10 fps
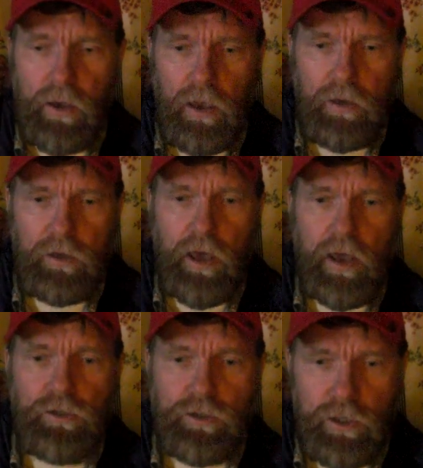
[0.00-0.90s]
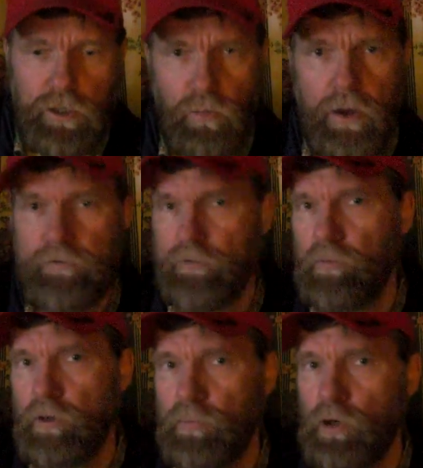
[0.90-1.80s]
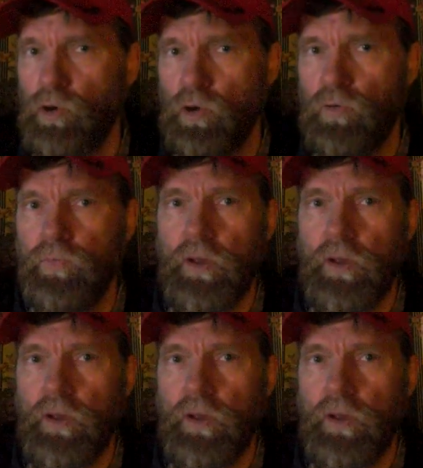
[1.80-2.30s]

and it actually went from a blue